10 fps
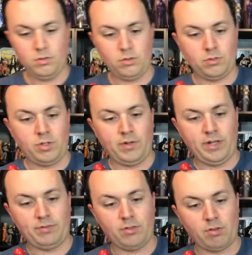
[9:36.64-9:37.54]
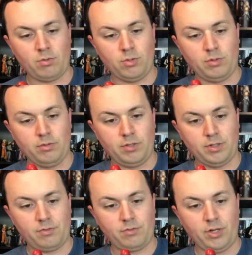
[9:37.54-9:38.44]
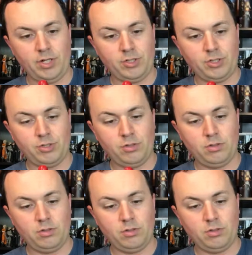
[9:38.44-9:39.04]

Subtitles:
So now I have another one that's fresh.